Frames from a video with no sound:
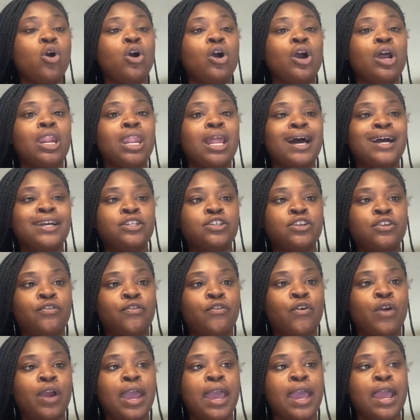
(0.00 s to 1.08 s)
or launch it
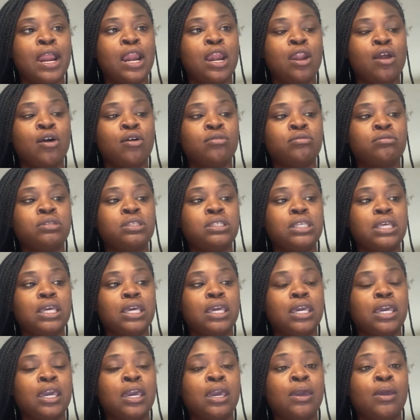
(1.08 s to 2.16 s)
for a low
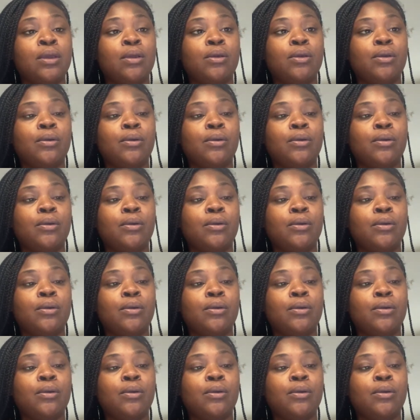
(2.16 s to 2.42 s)
ticket